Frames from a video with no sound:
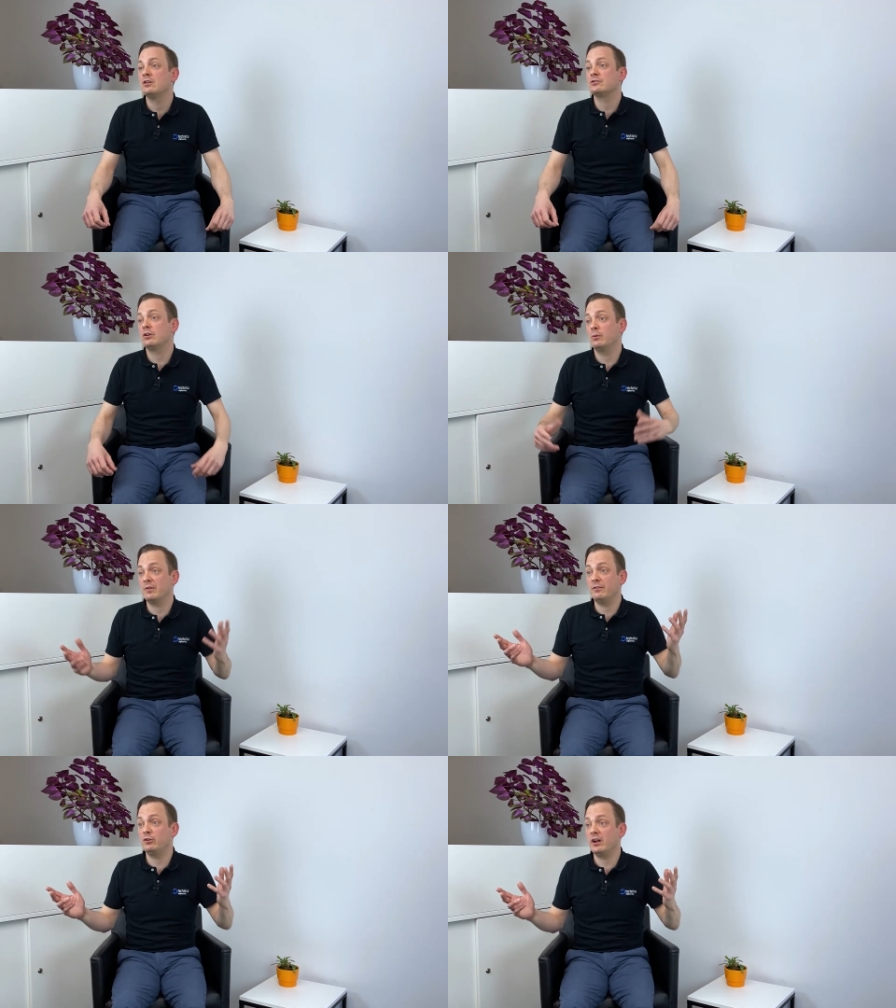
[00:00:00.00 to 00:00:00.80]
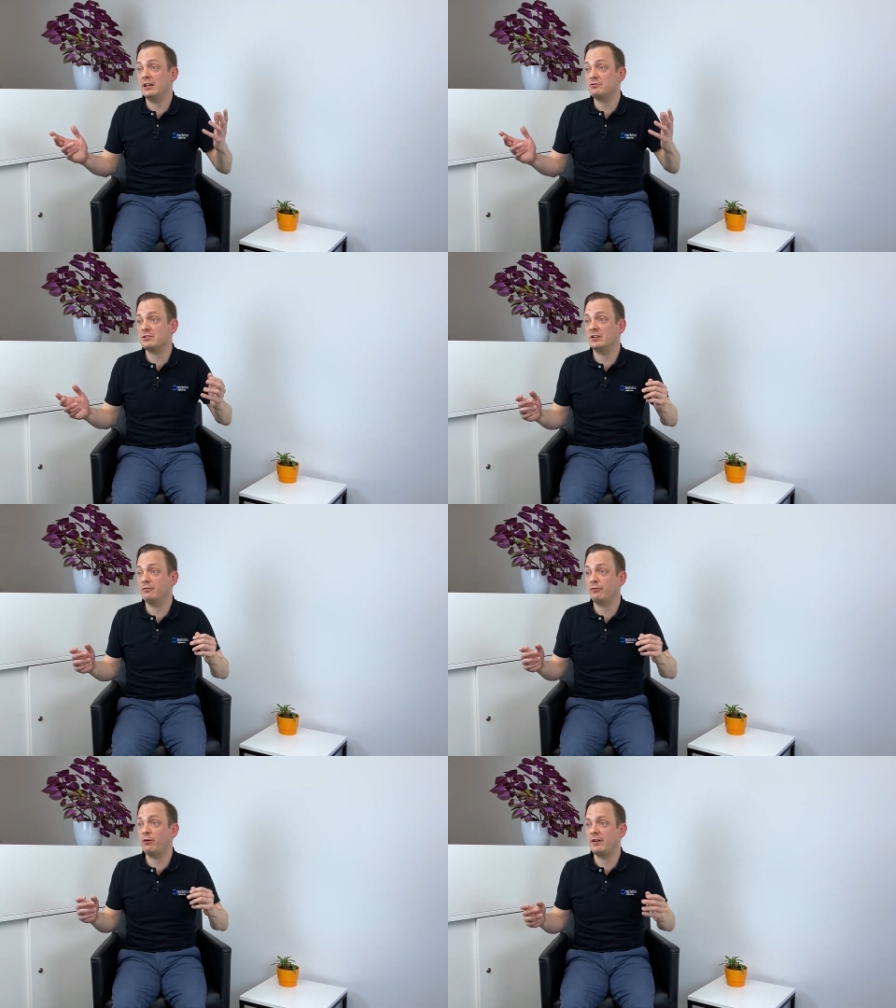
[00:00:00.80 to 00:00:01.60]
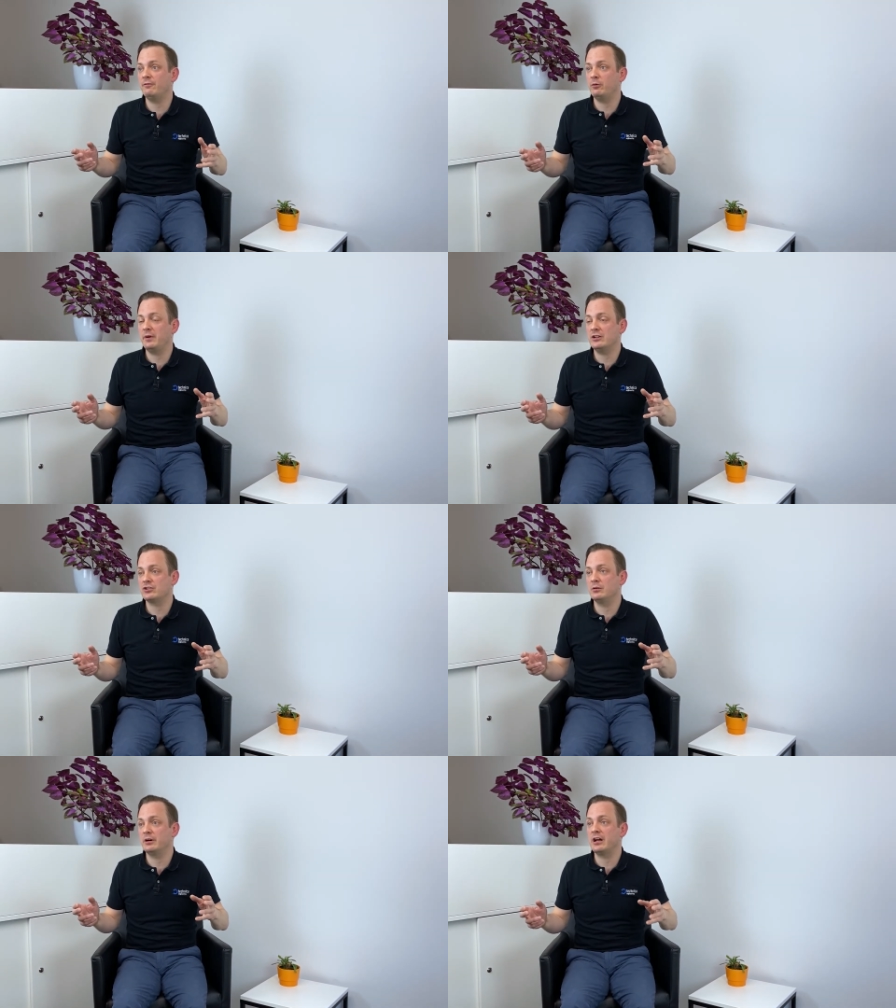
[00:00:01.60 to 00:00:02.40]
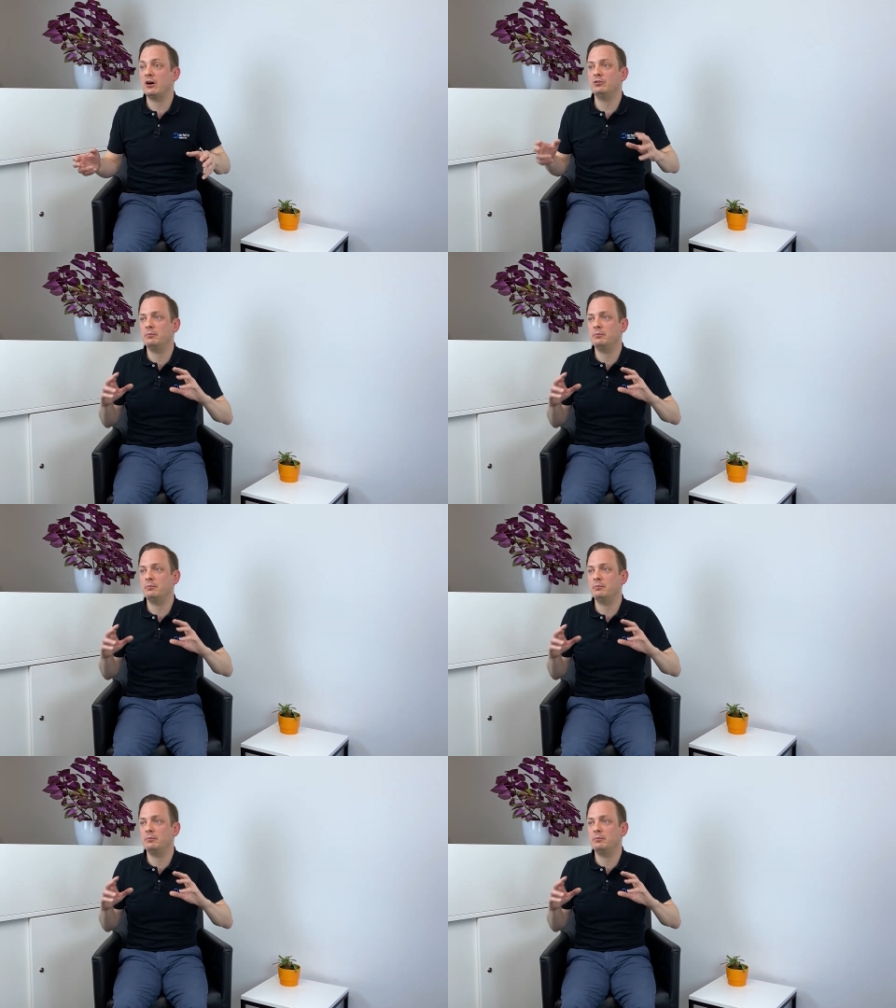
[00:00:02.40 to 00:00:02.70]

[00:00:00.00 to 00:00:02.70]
So if you are interested in further information about how to